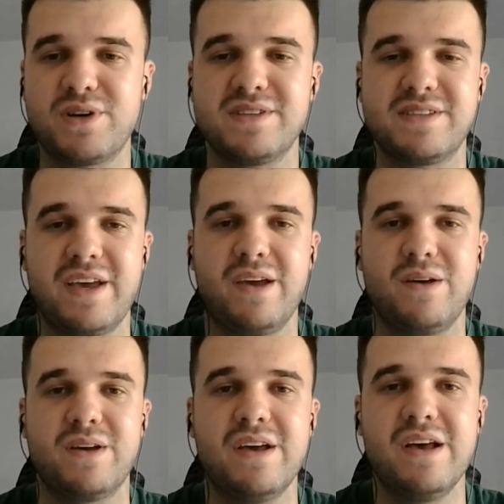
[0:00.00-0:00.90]
You can
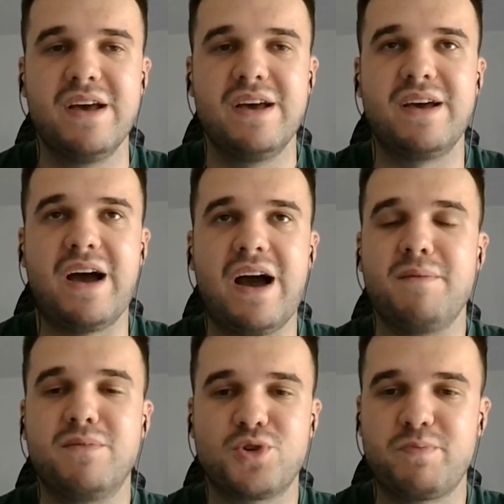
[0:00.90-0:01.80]
say,
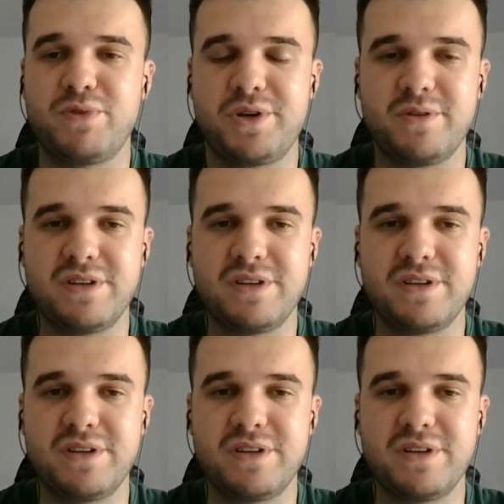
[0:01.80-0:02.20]
I'm drop